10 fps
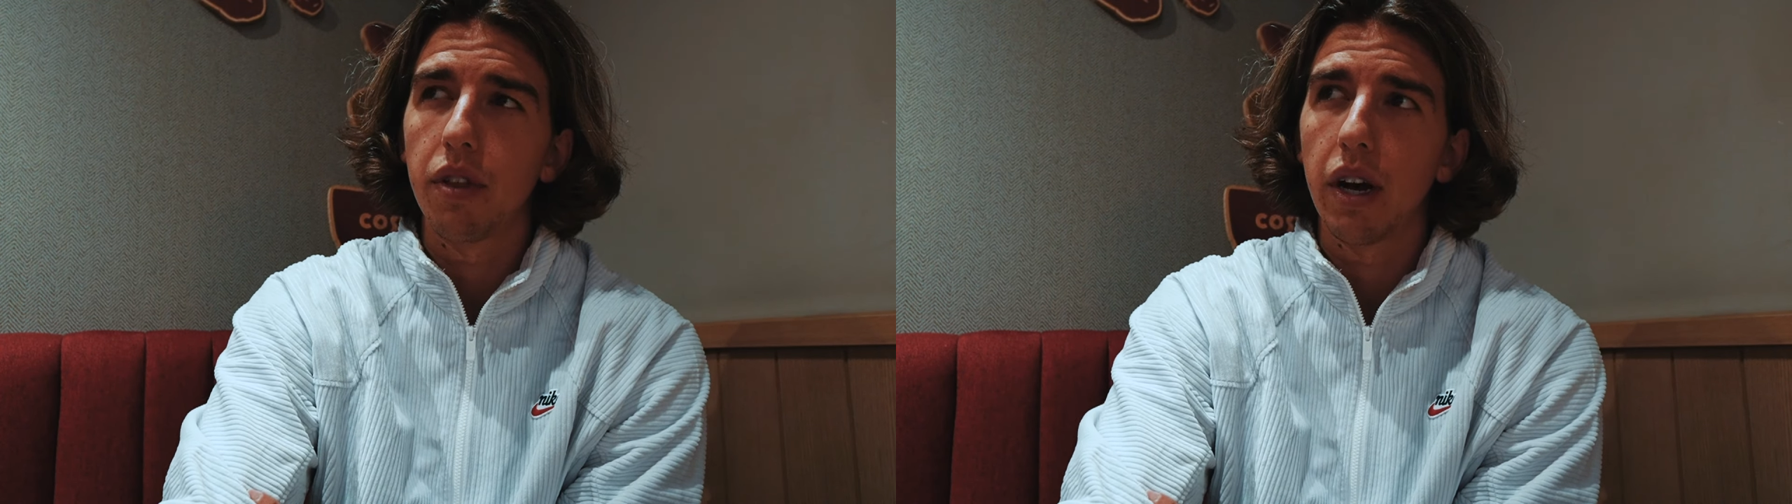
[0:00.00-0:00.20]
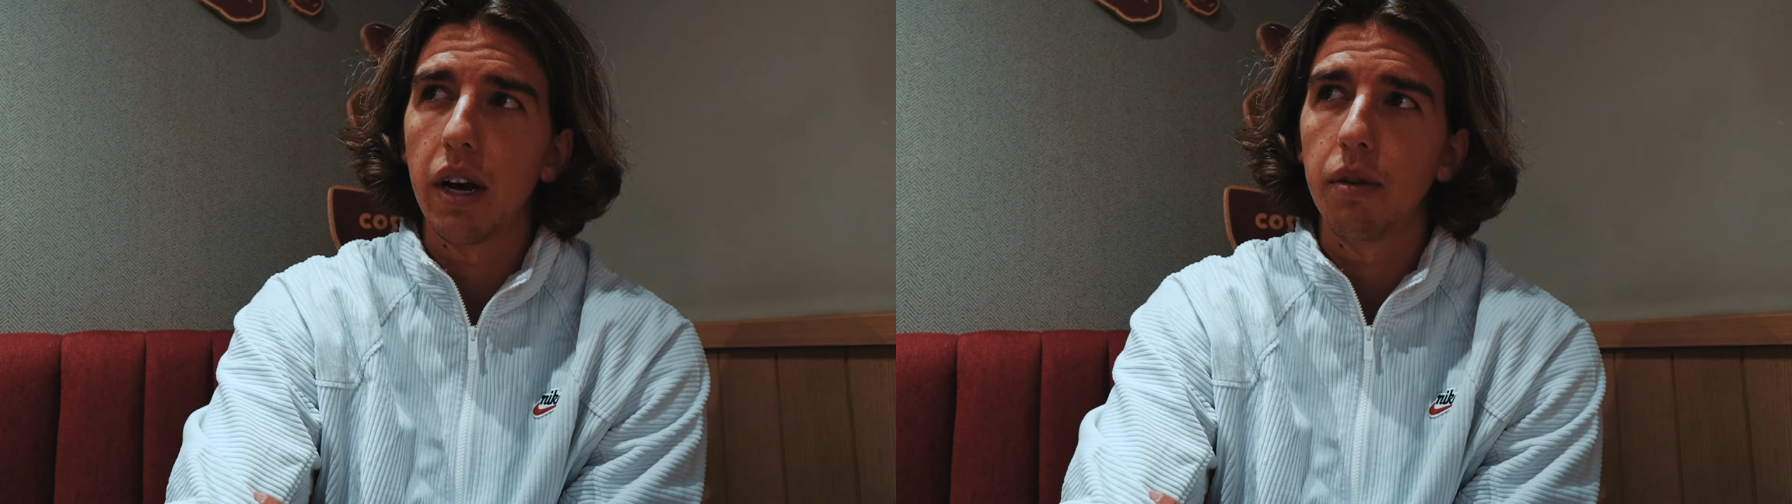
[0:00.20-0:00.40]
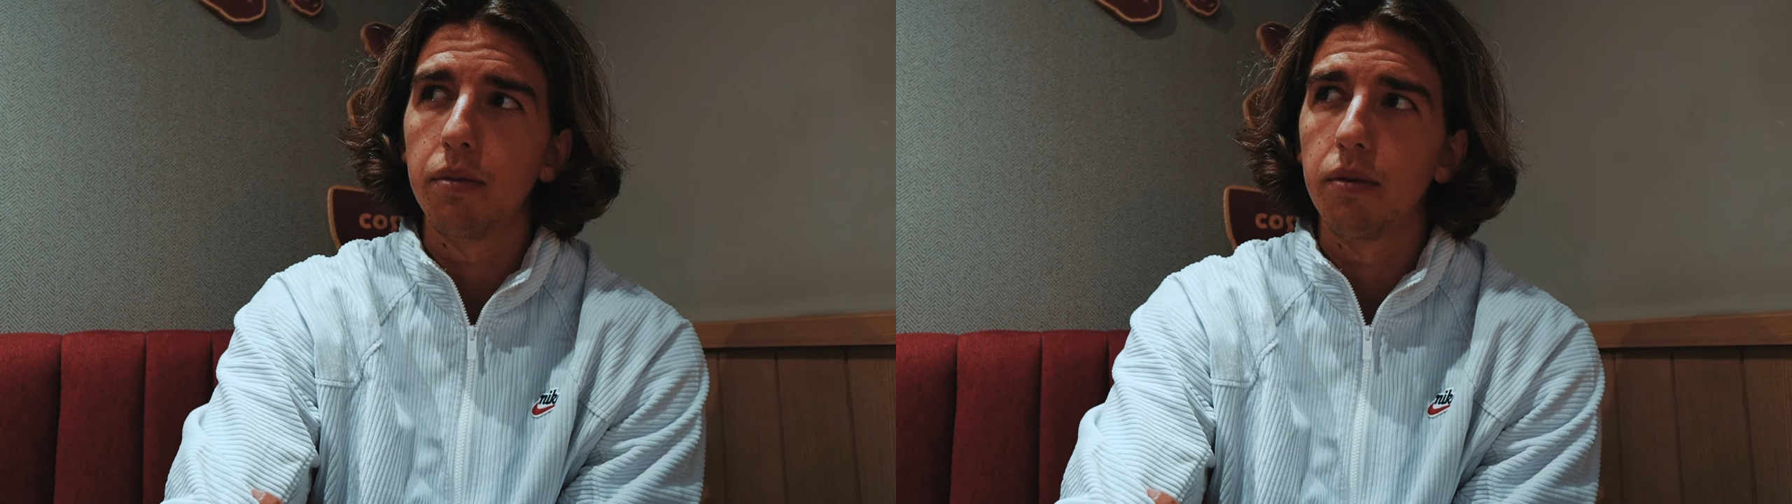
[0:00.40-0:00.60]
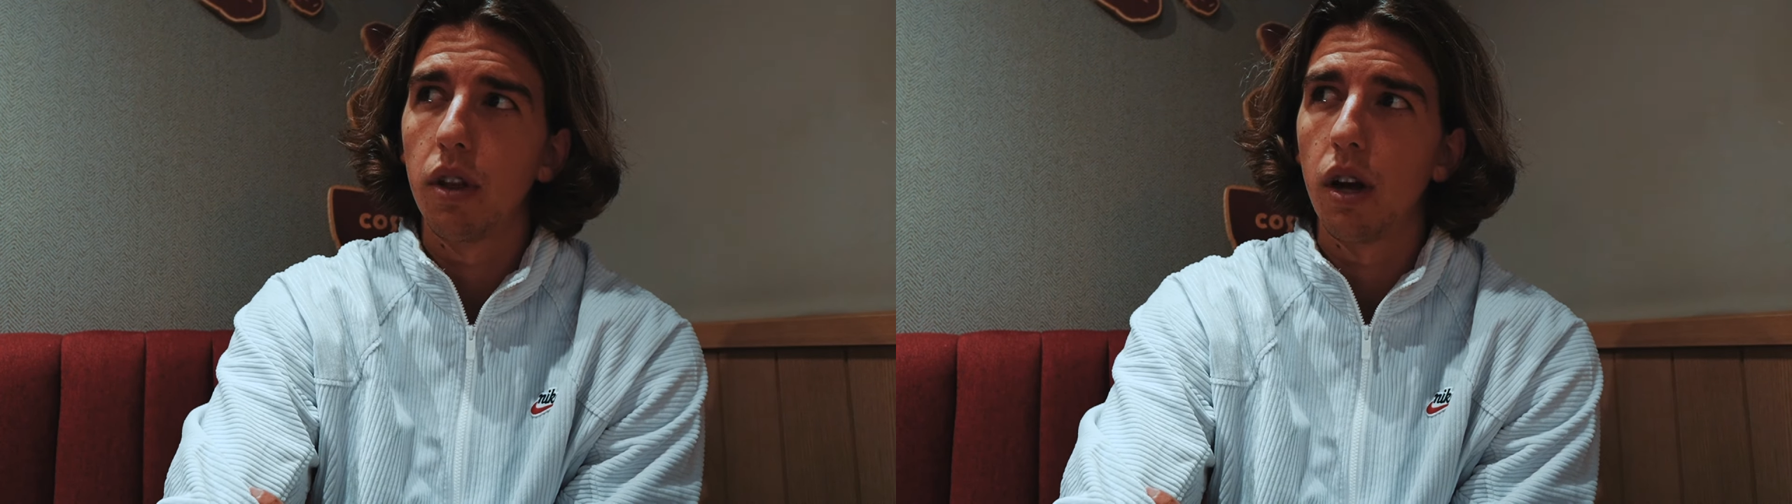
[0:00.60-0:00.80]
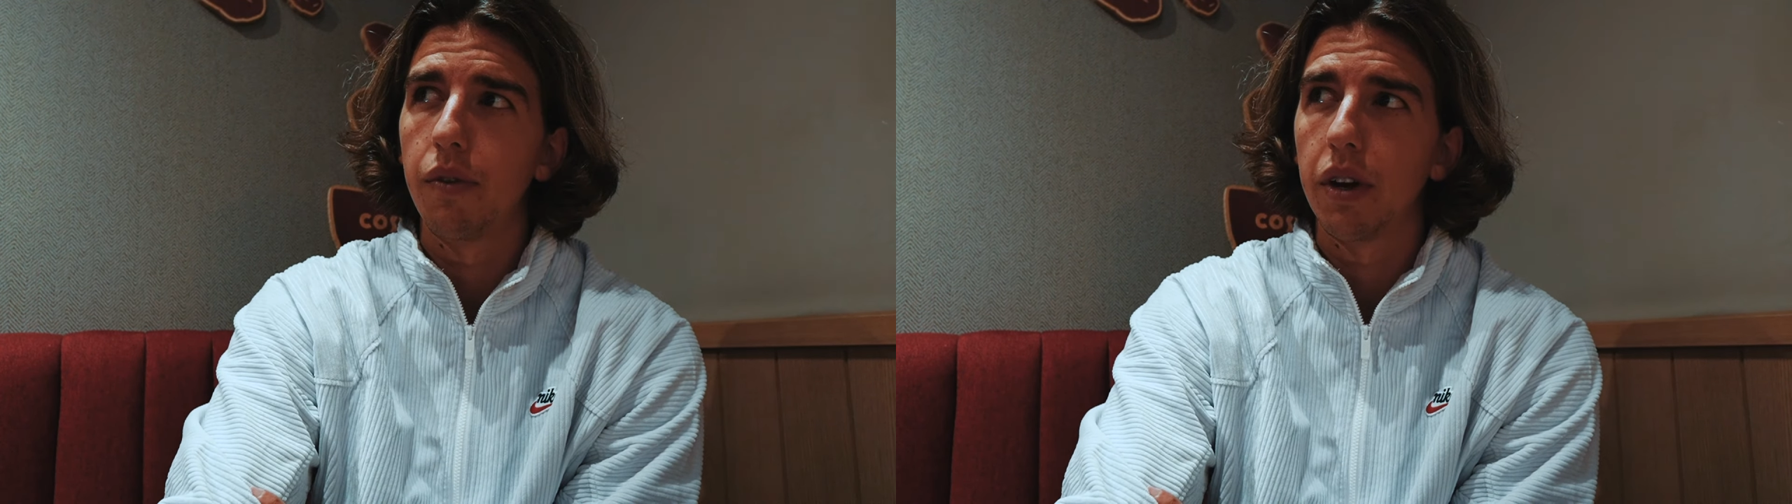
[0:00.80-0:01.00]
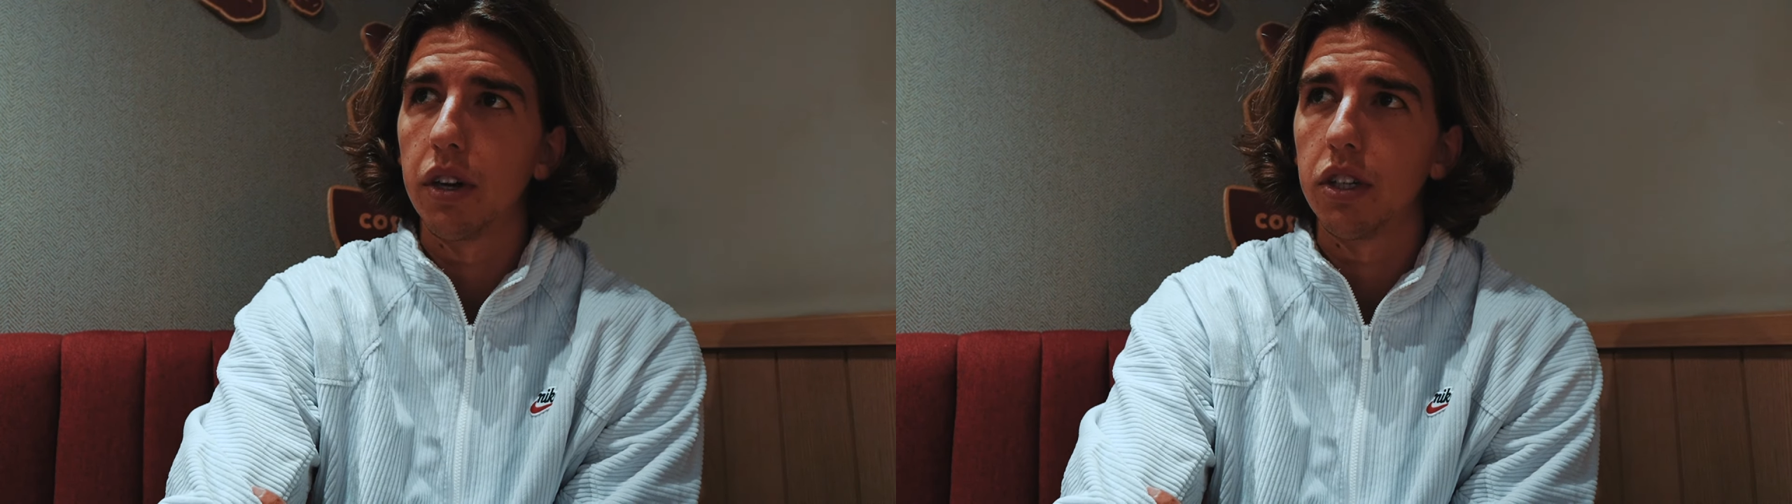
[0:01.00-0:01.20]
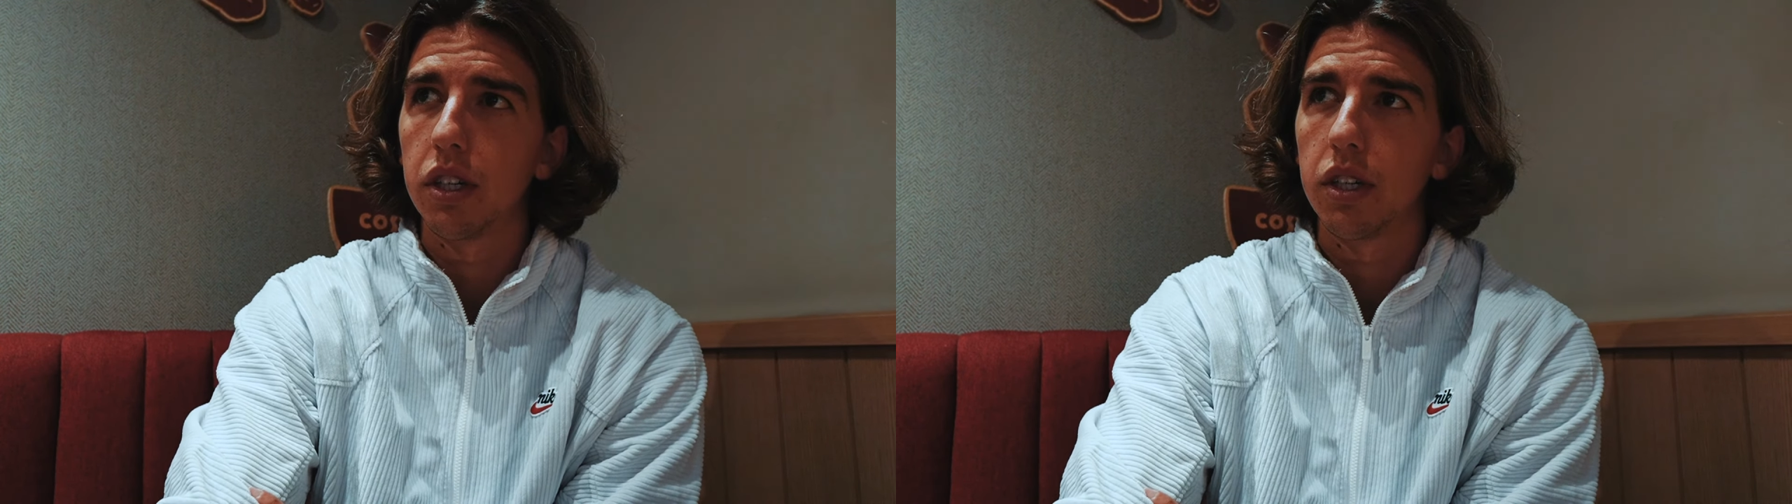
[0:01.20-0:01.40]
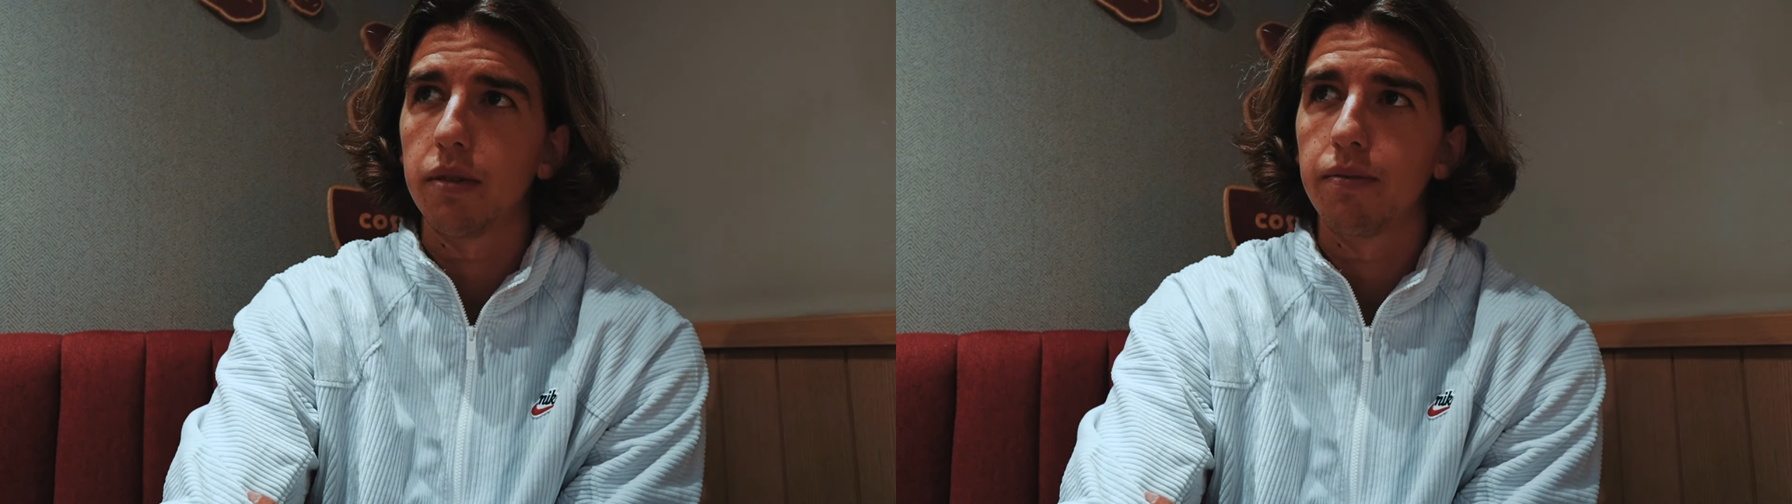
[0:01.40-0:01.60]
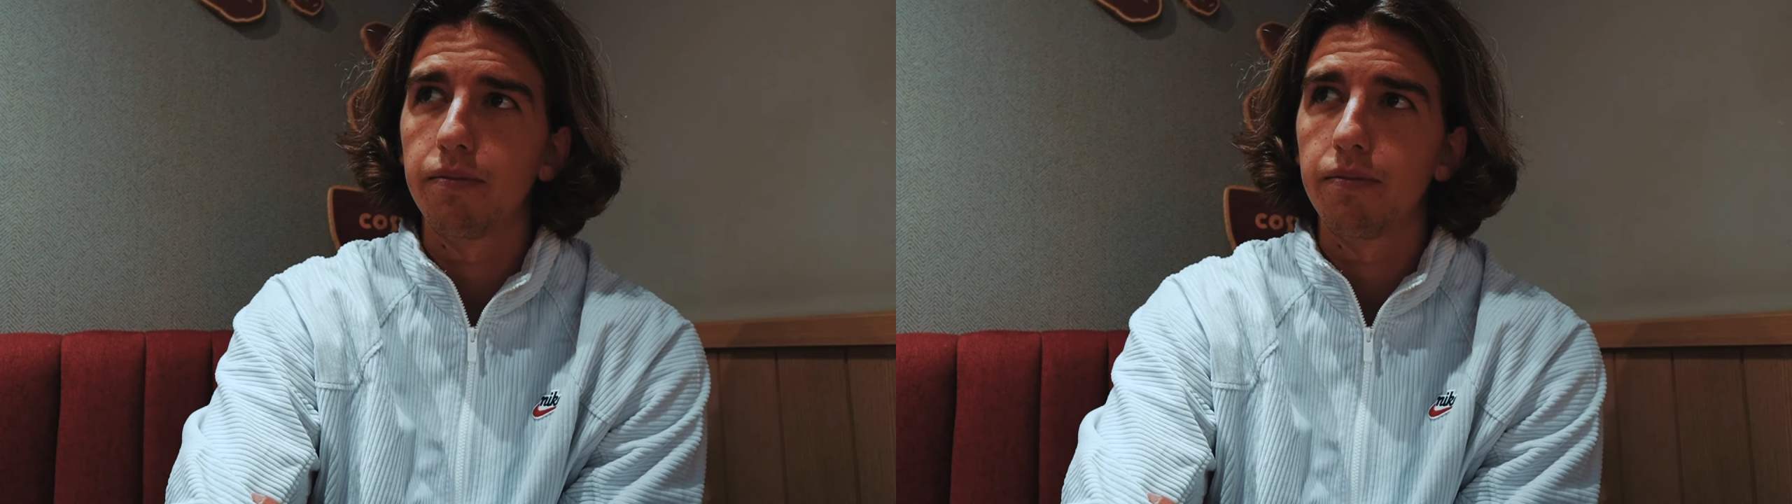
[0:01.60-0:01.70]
that. A lot of energy,